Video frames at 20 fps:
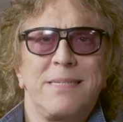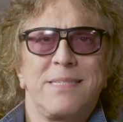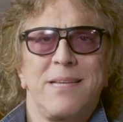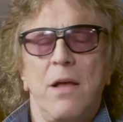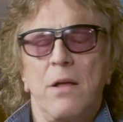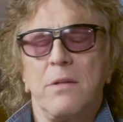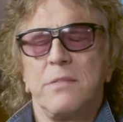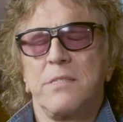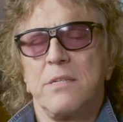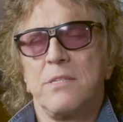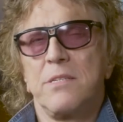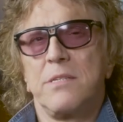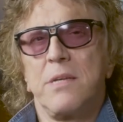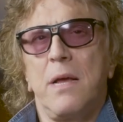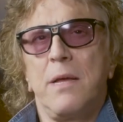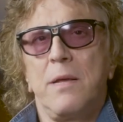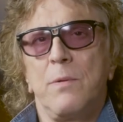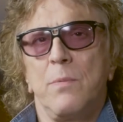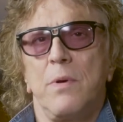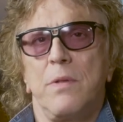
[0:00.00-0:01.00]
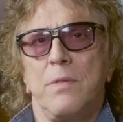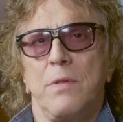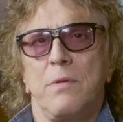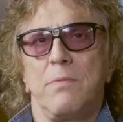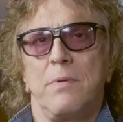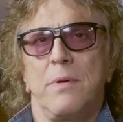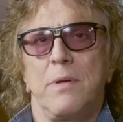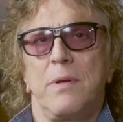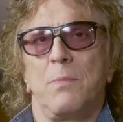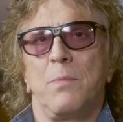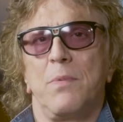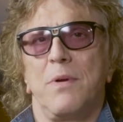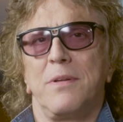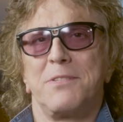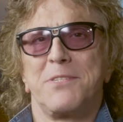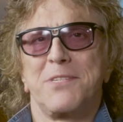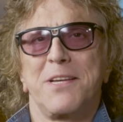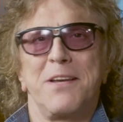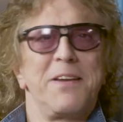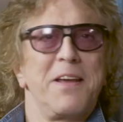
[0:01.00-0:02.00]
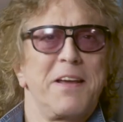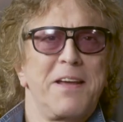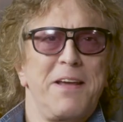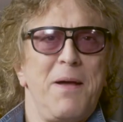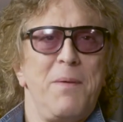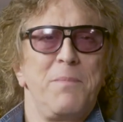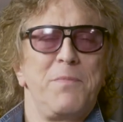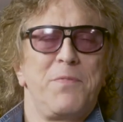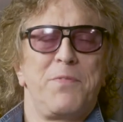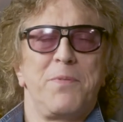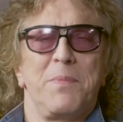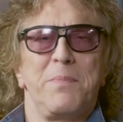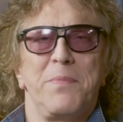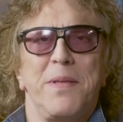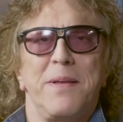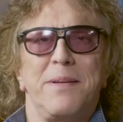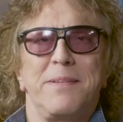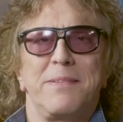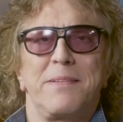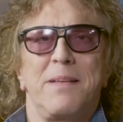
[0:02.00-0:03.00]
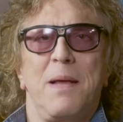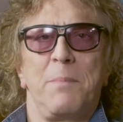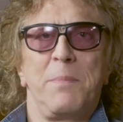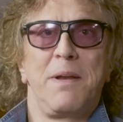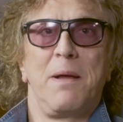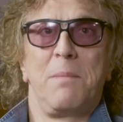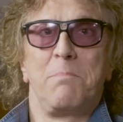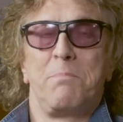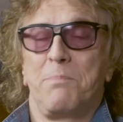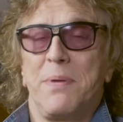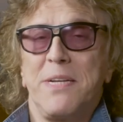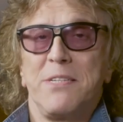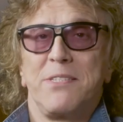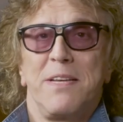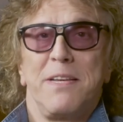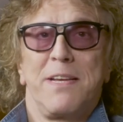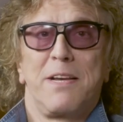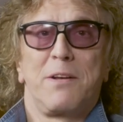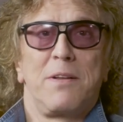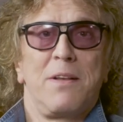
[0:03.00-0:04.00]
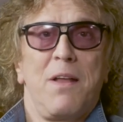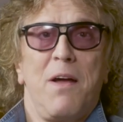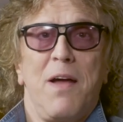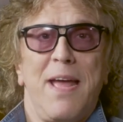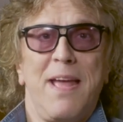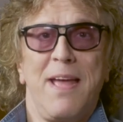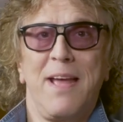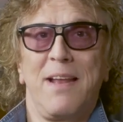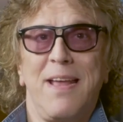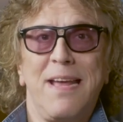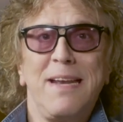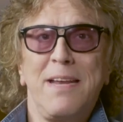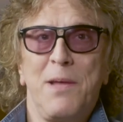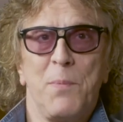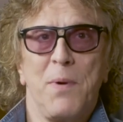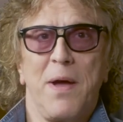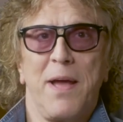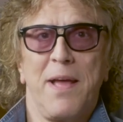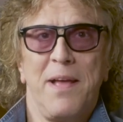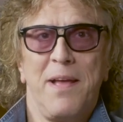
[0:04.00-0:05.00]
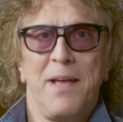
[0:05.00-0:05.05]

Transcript: It's hard to say what the, what's going to come from this. I mean, I'm busy like hell anyway.